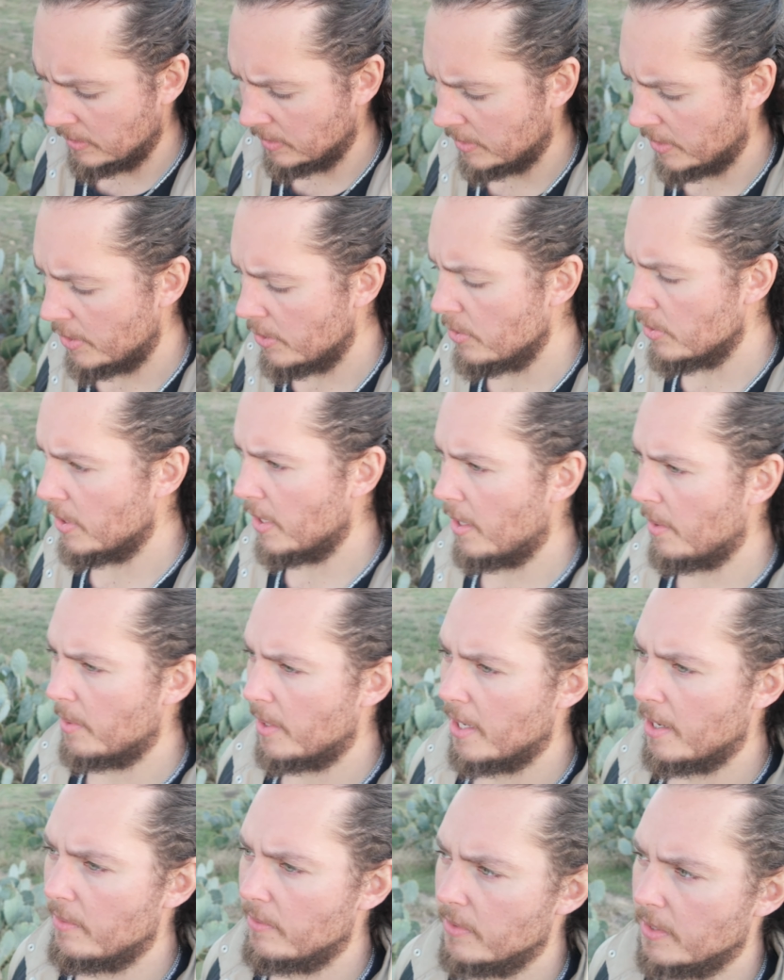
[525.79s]
Usually I would
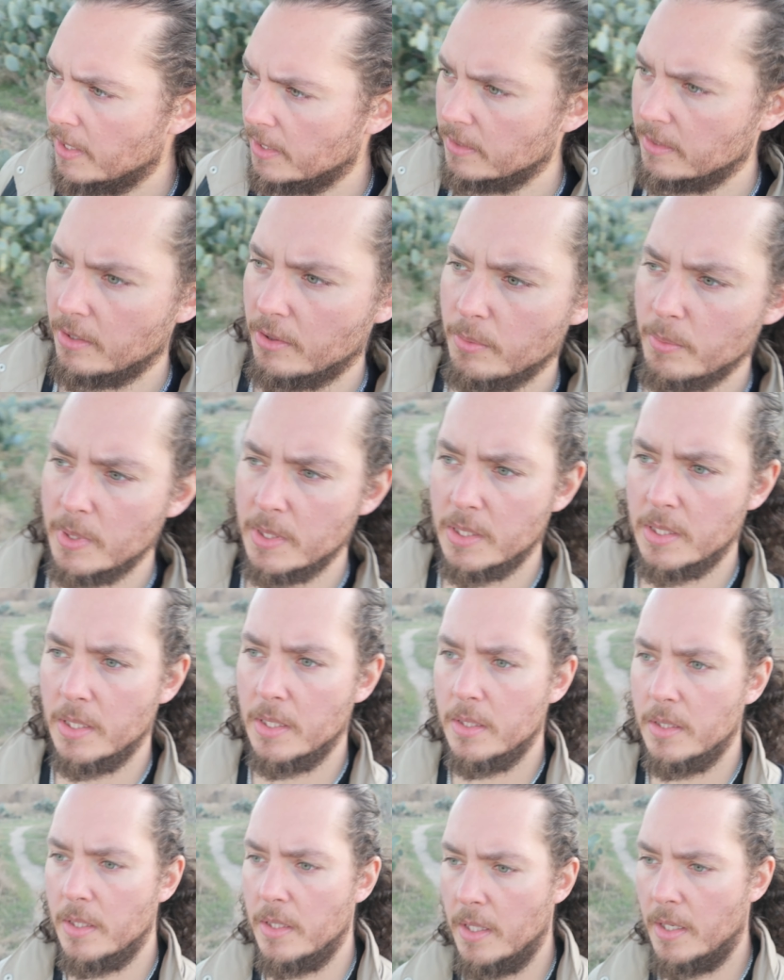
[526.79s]
have like the
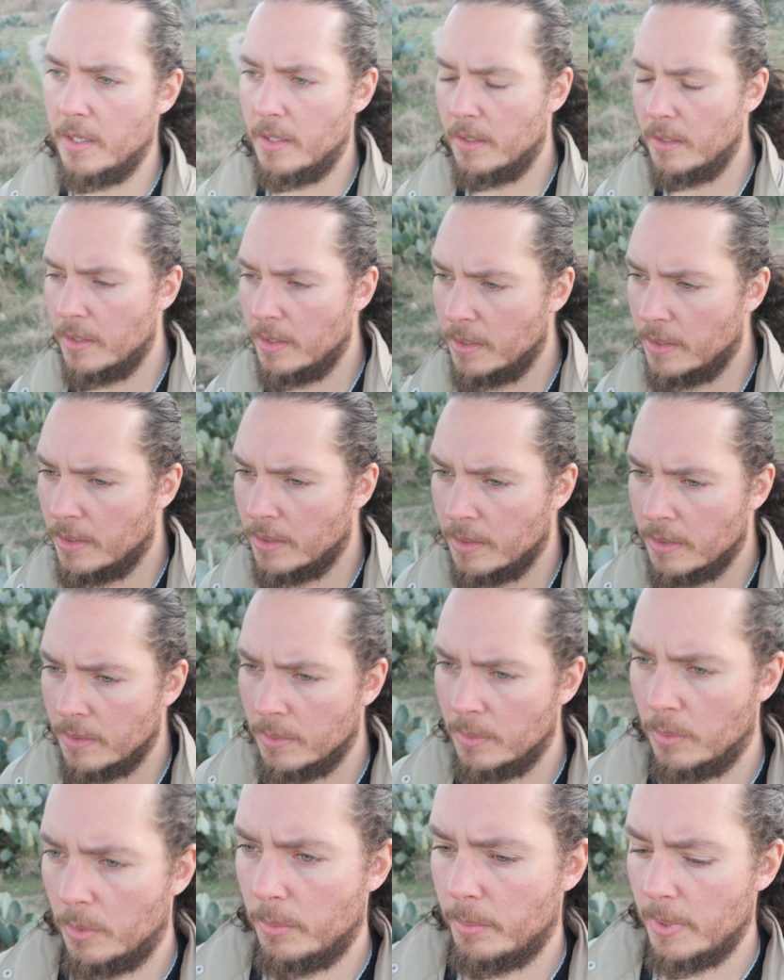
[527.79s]
360 there,
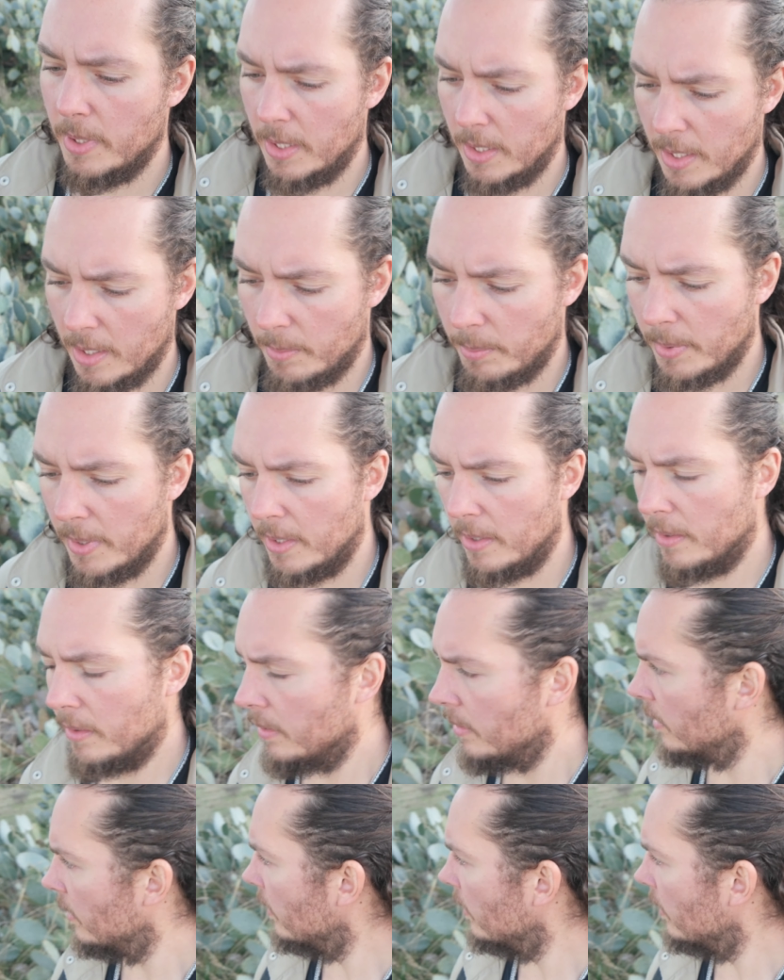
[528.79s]
would be a lot better,